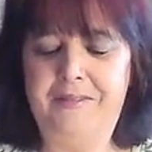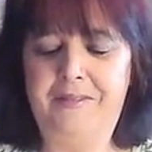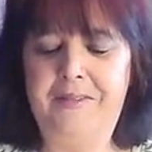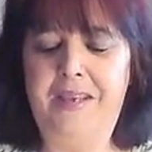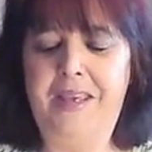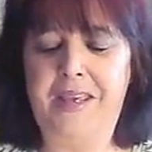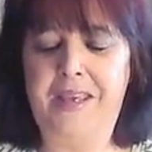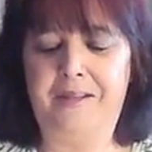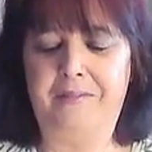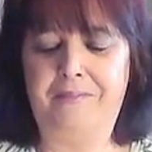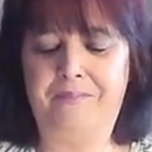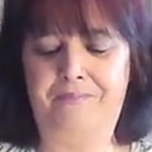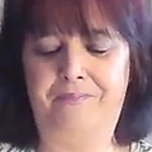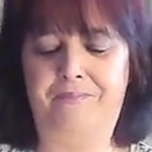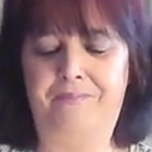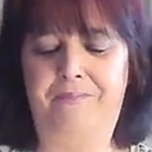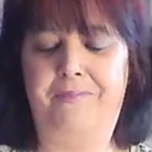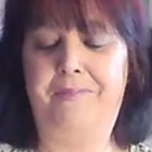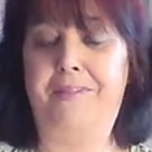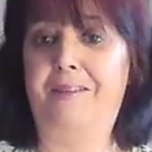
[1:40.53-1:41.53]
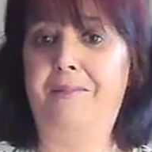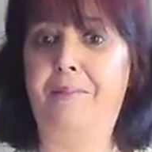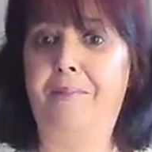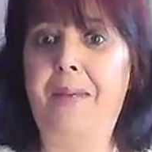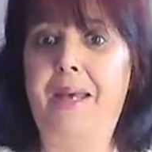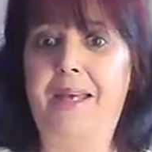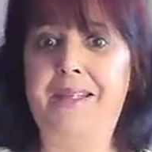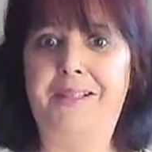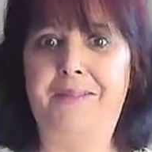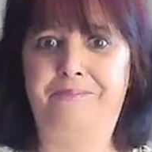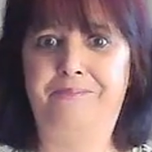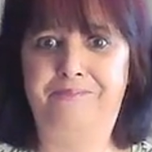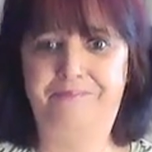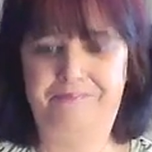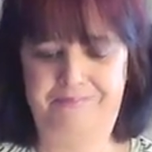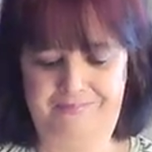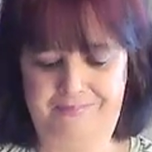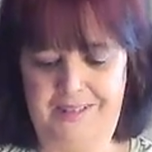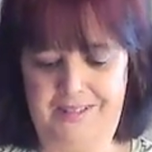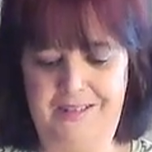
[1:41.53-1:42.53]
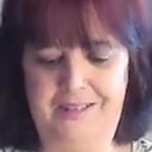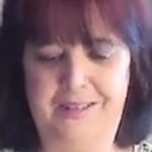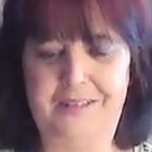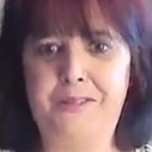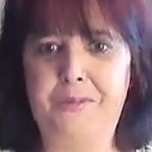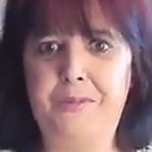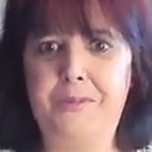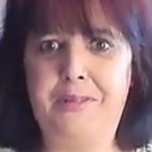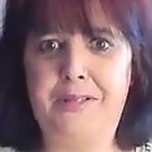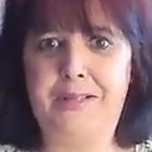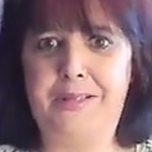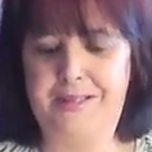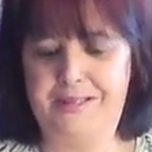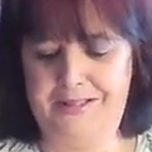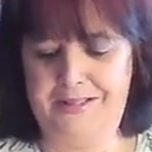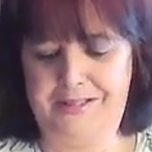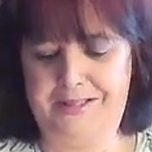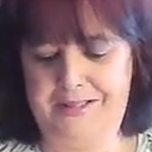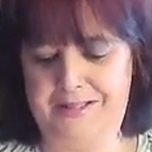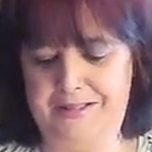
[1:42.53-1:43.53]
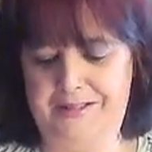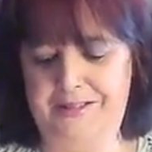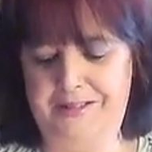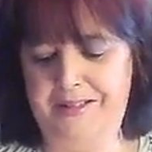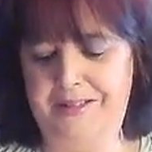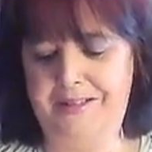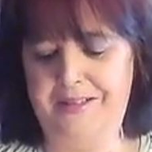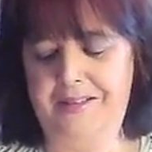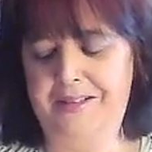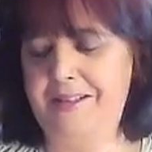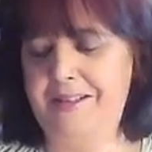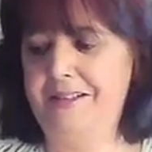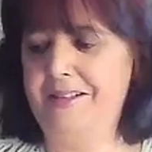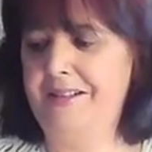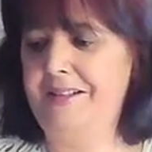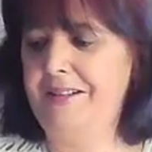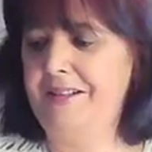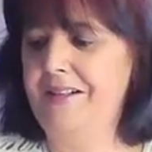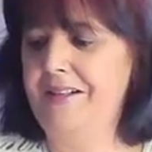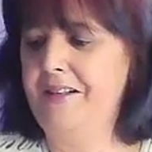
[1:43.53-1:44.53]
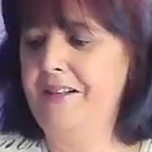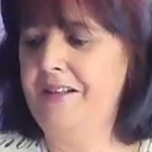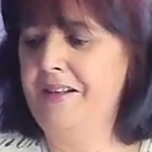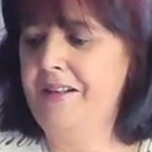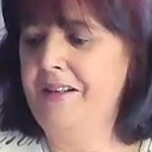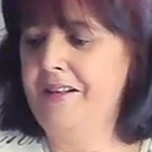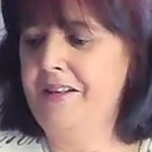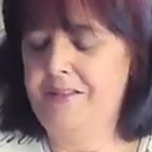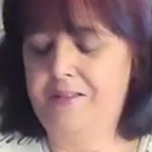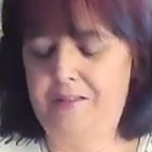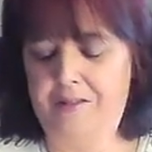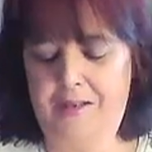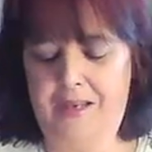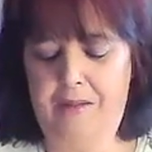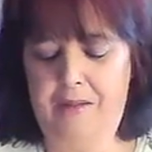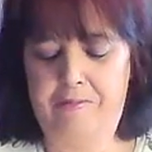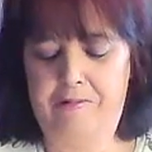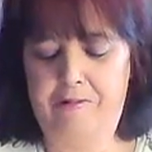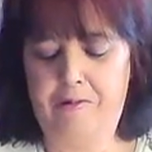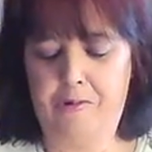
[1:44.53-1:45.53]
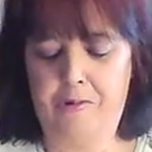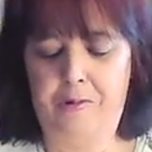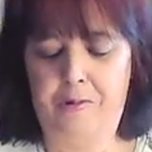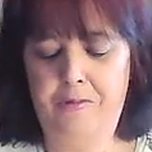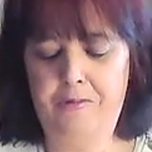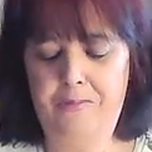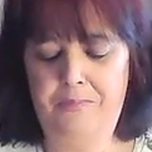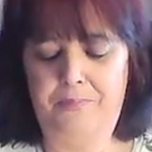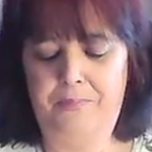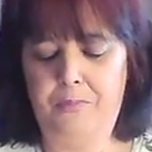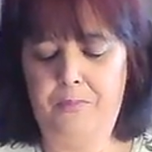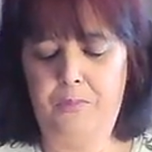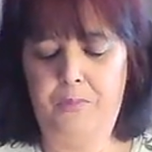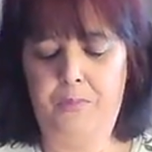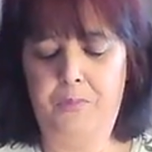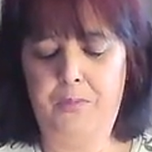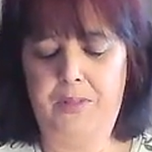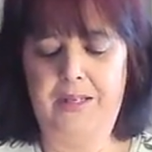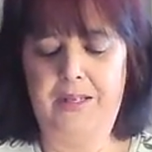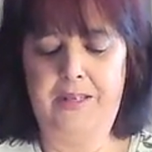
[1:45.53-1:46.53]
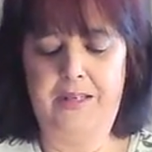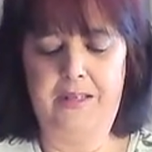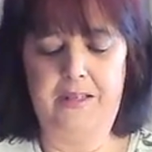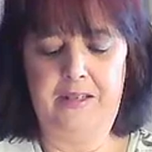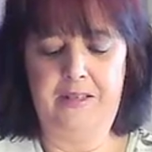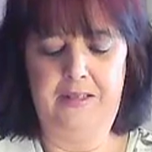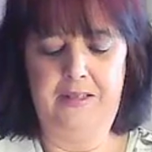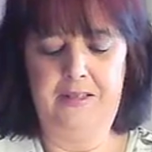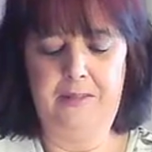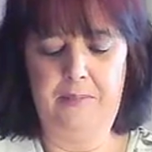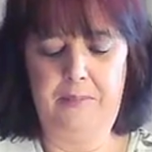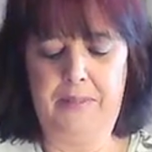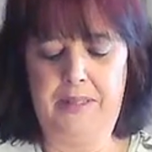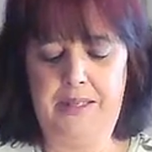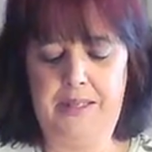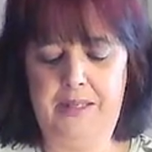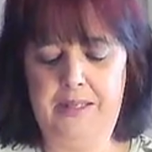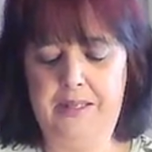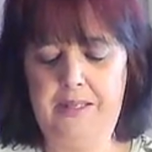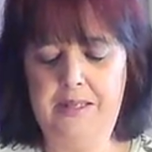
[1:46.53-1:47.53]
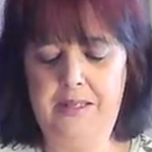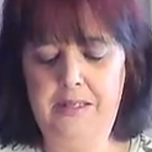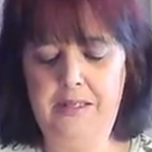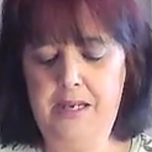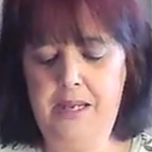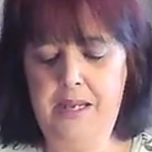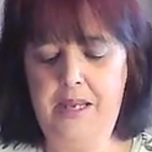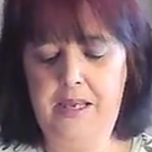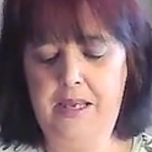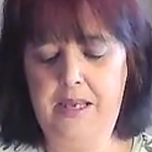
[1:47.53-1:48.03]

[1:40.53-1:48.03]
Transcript: yeah, but it is what it is. So Capricorn, I'm gonna begin.